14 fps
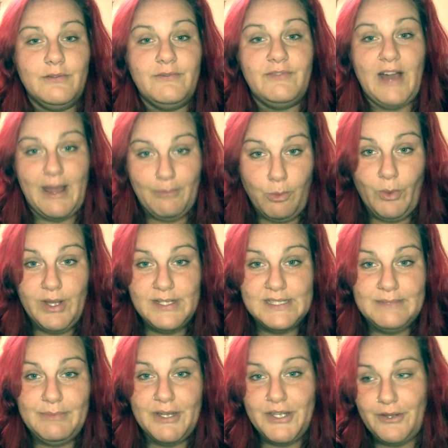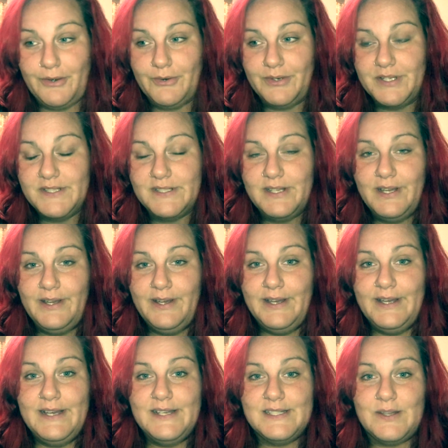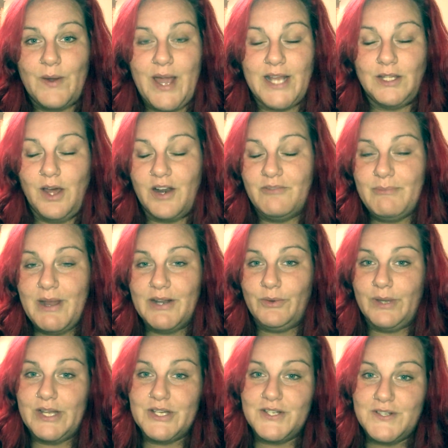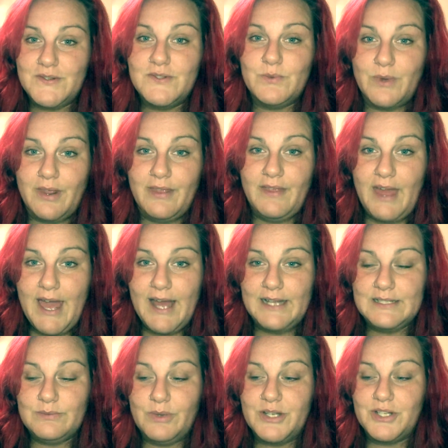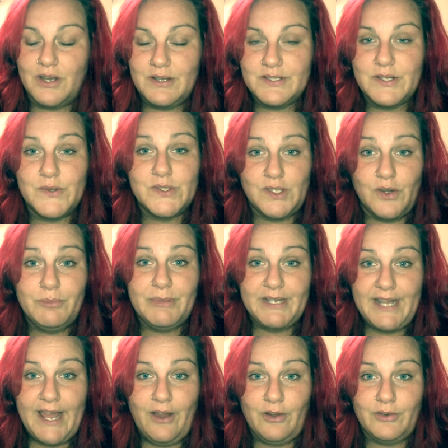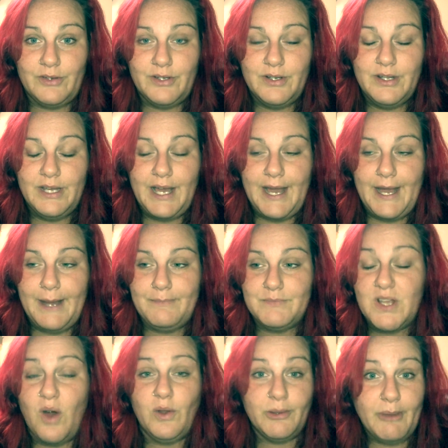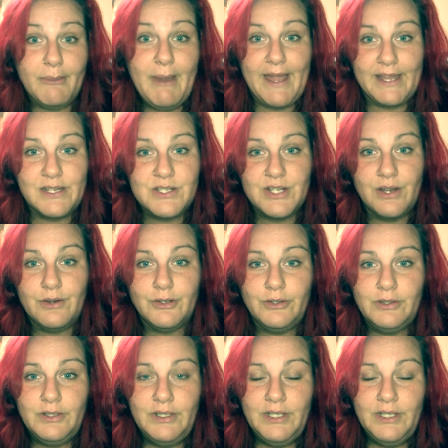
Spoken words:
fibroids in my uterus. So I had a lot of medical issues with that, which also slowed me down, holding me back in general.